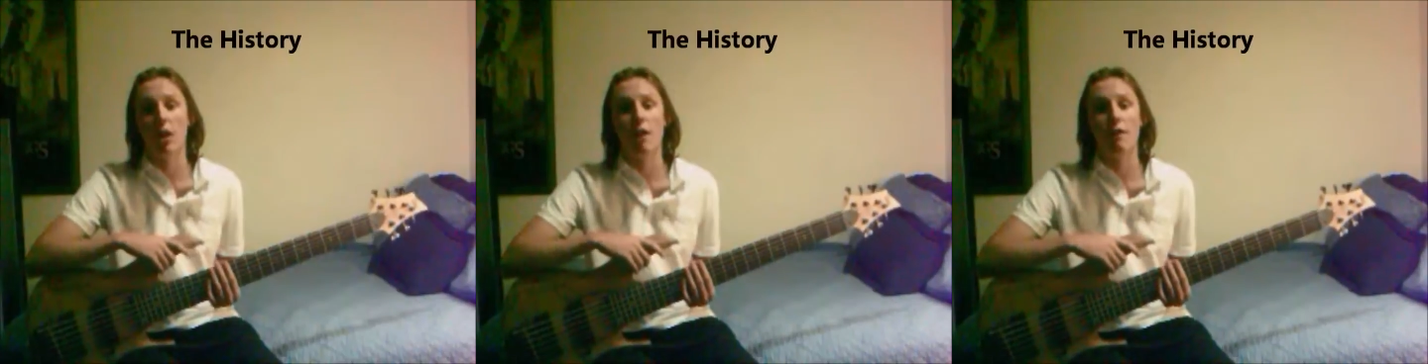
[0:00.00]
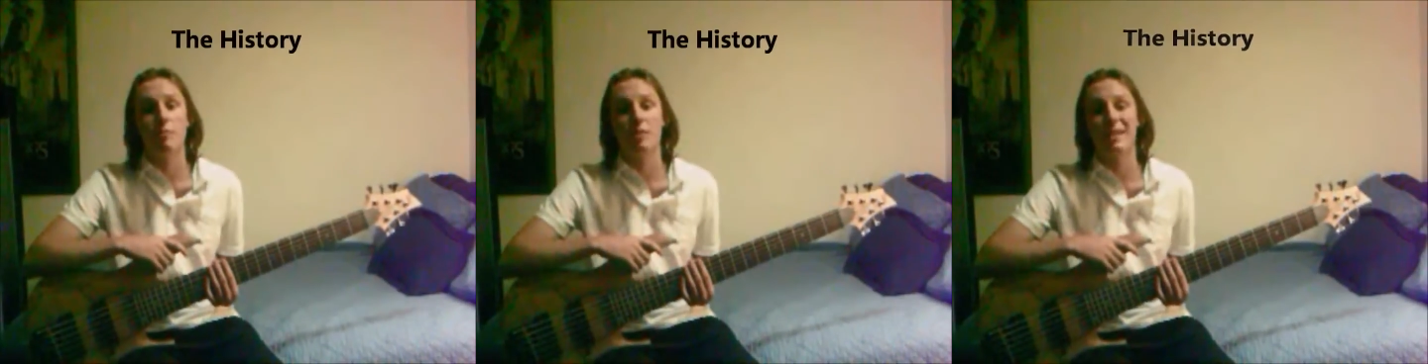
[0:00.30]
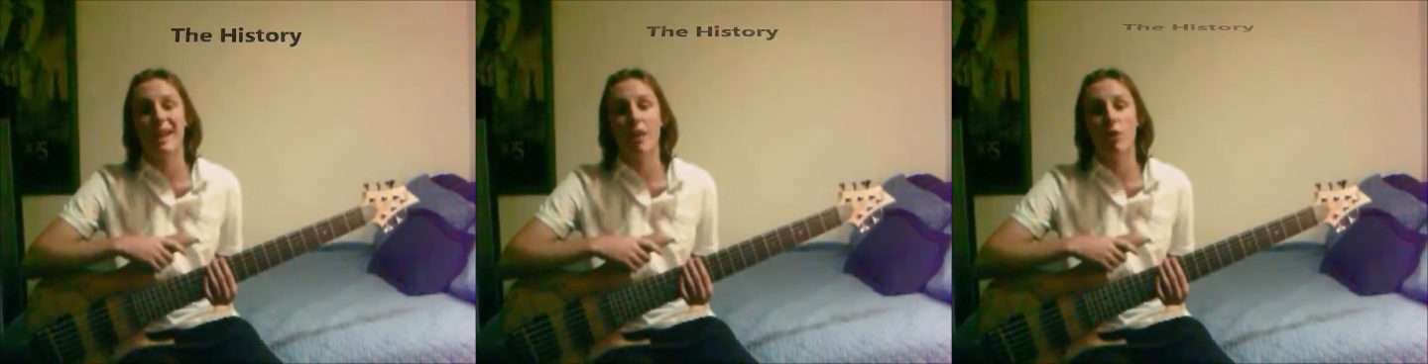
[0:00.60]
from
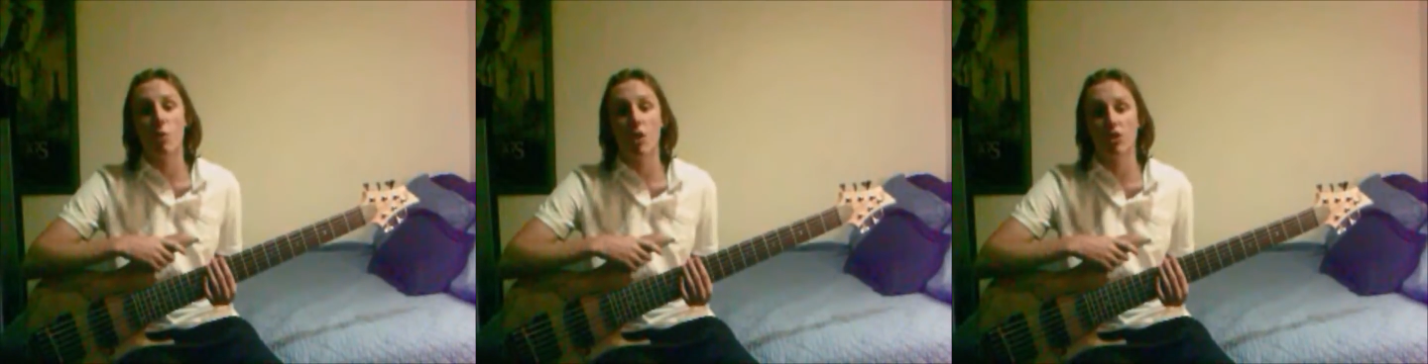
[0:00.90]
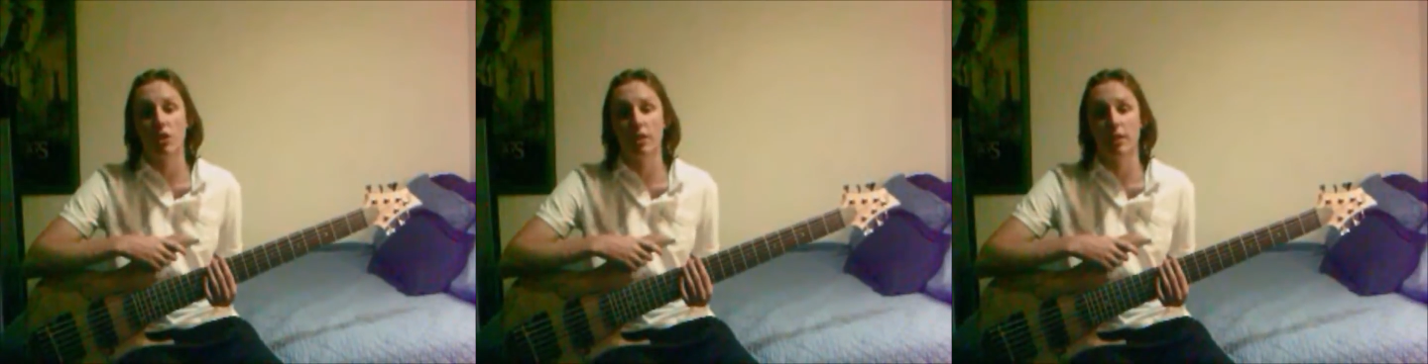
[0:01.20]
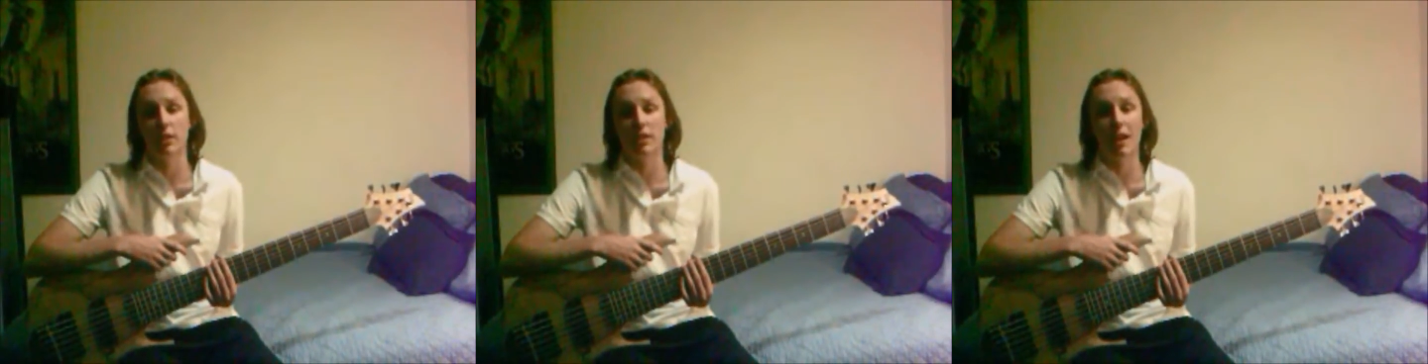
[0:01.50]
Seattle, Washington,
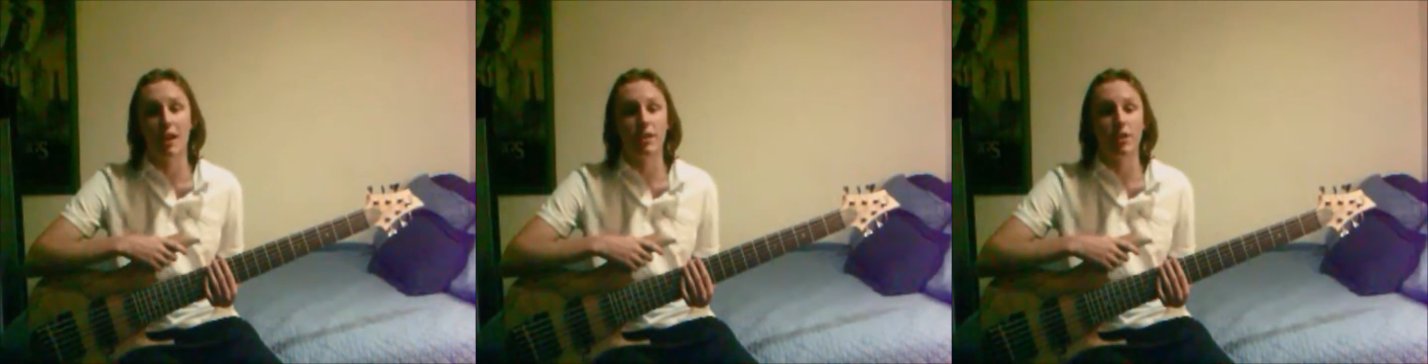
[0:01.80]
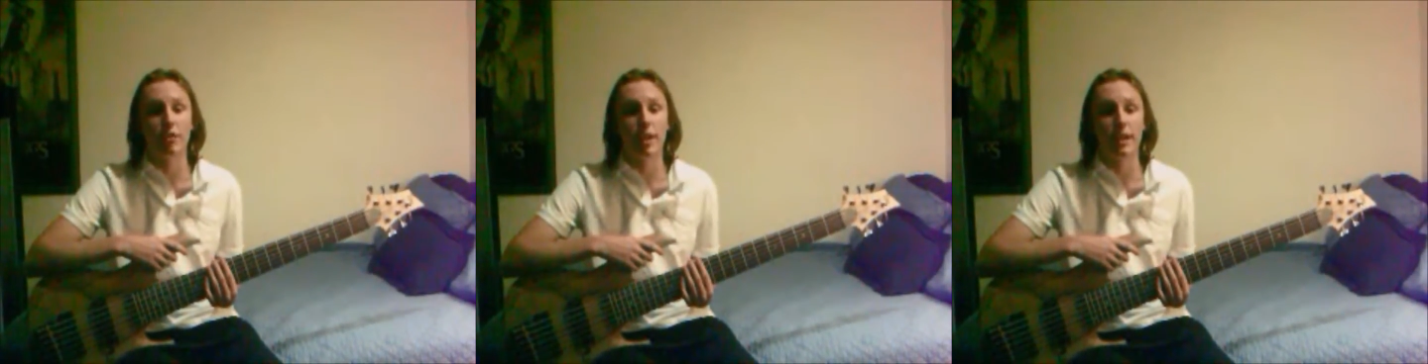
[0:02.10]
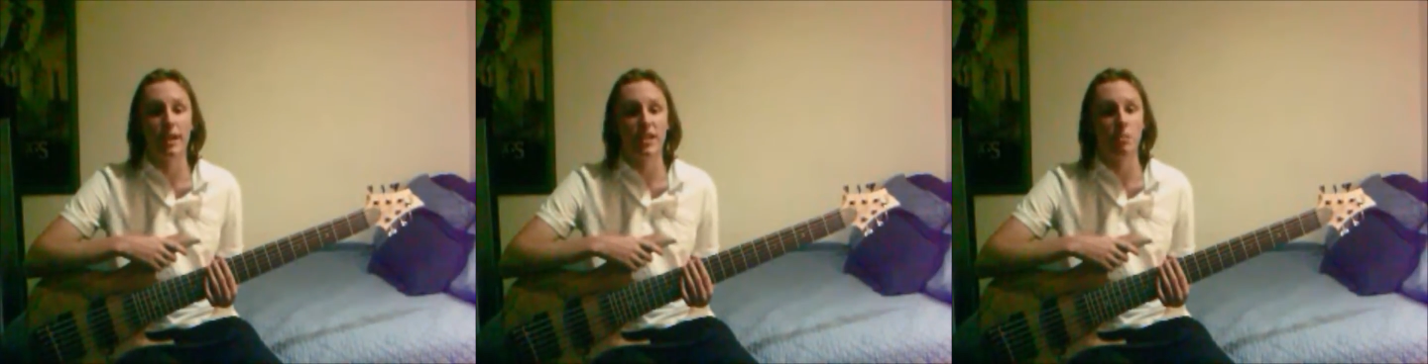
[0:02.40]
decided to create
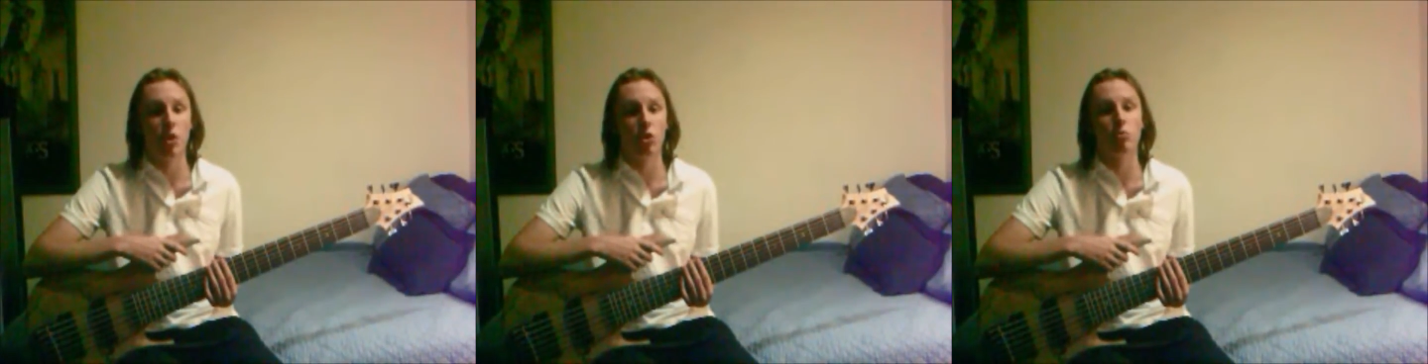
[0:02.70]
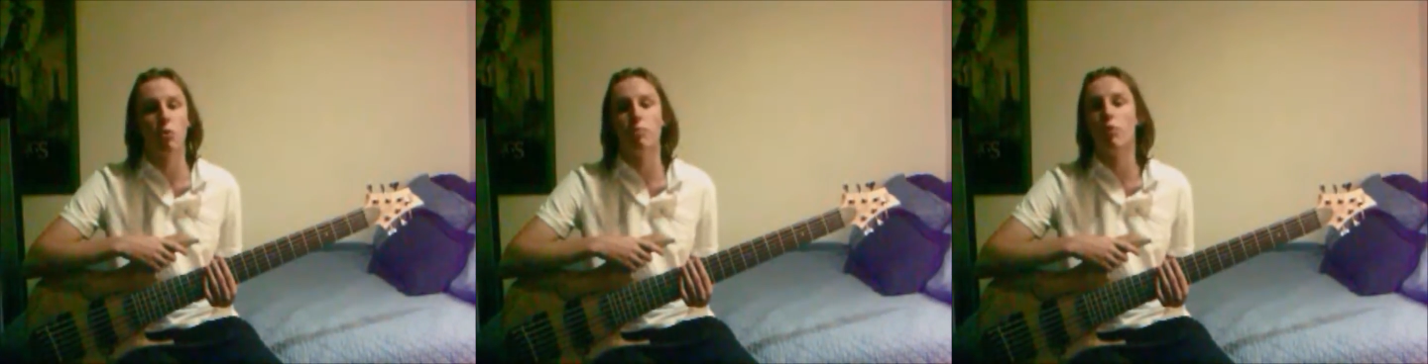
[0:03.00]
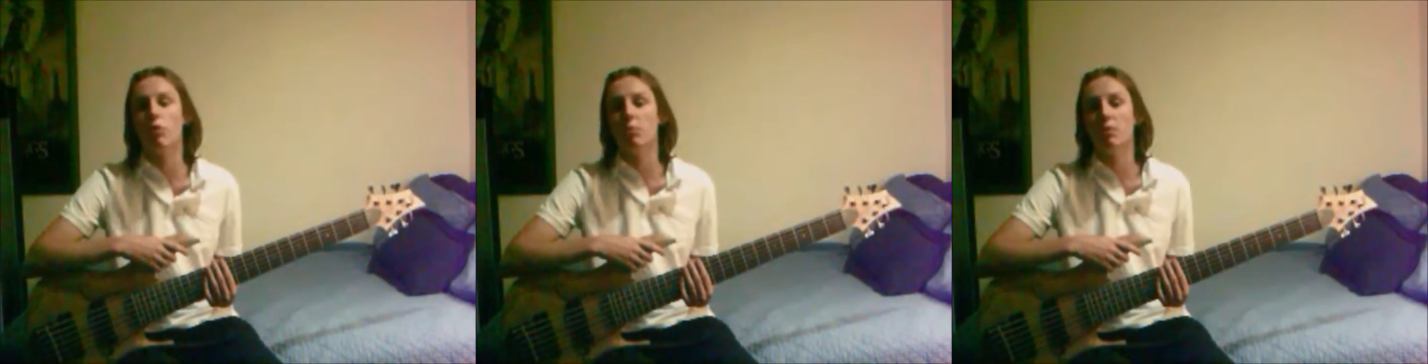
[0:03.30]
a smaller, more
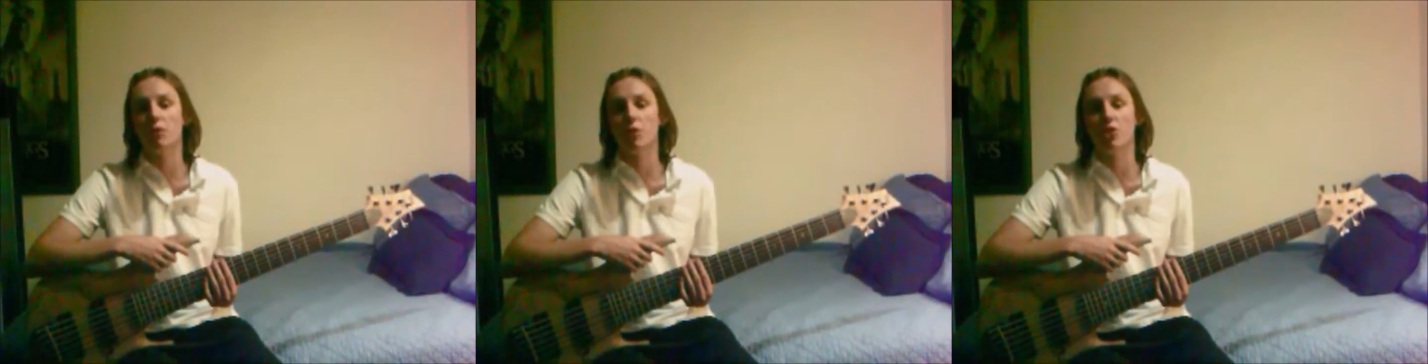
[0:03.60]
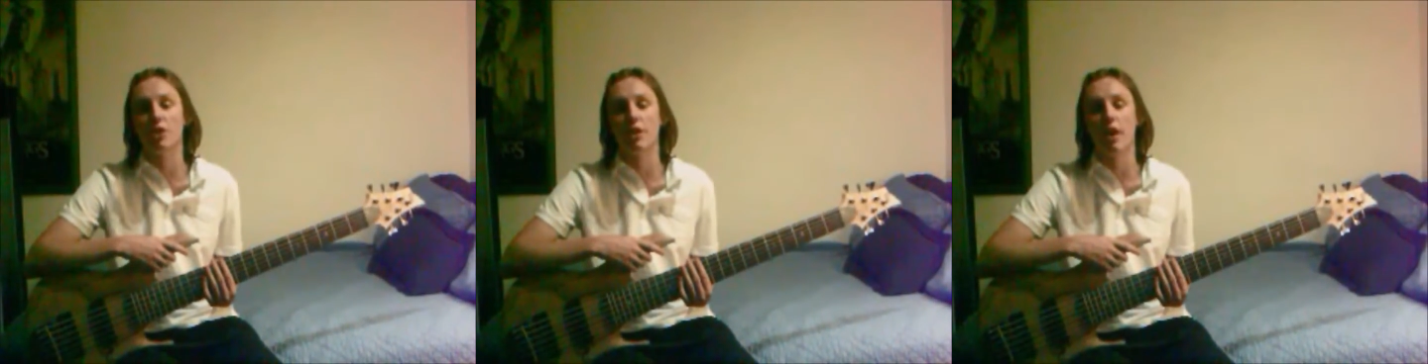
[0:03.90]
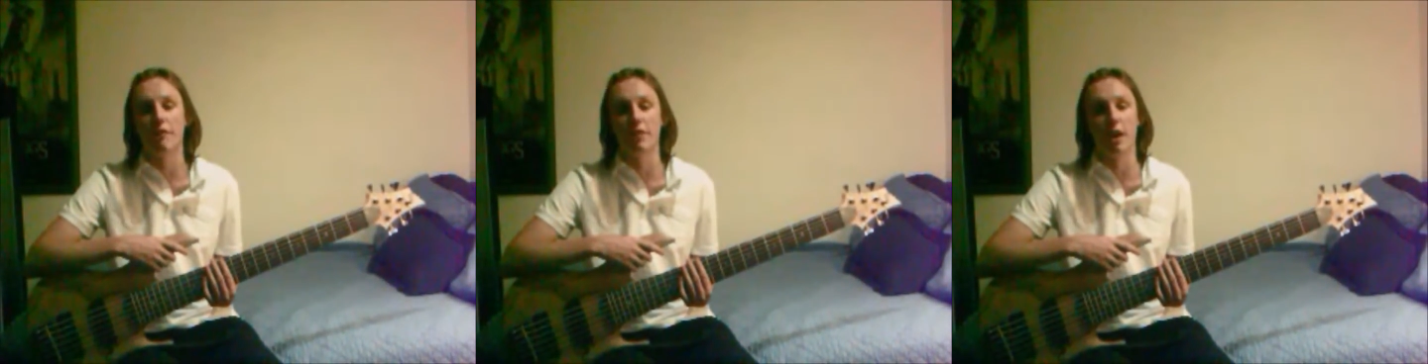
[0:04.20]
portable version
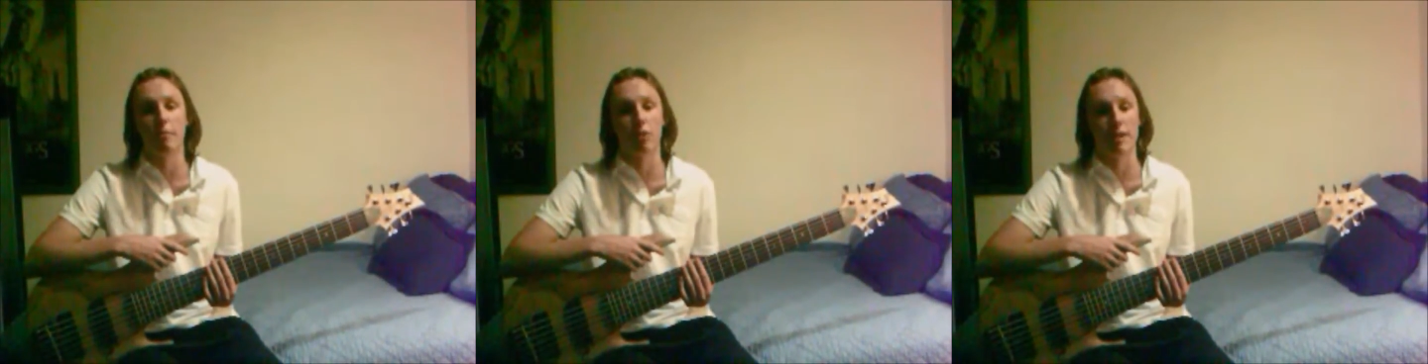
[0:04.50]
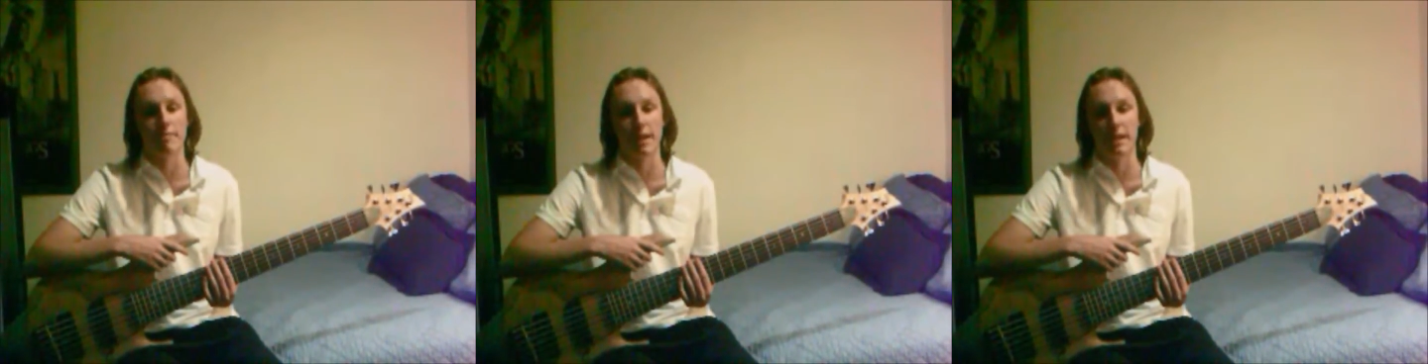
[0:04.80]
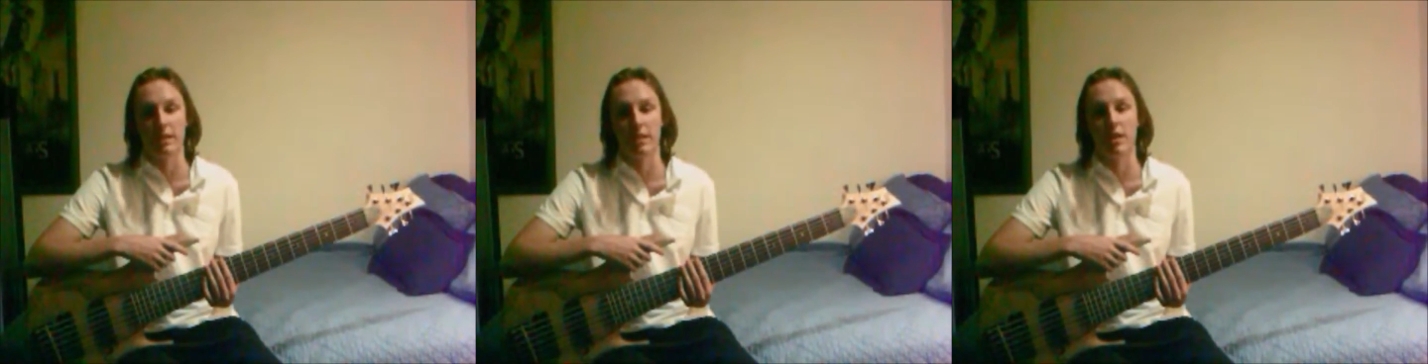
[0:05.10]
of the upright
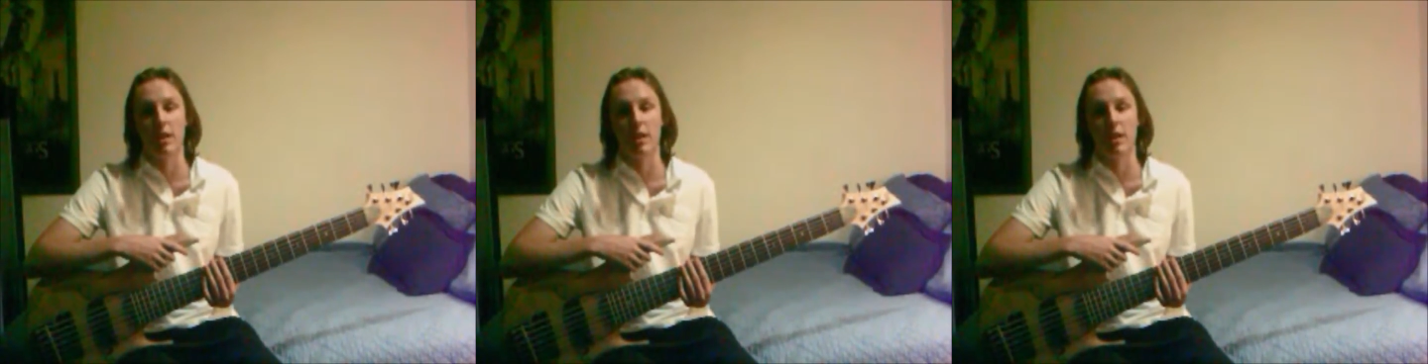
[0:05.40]
bass,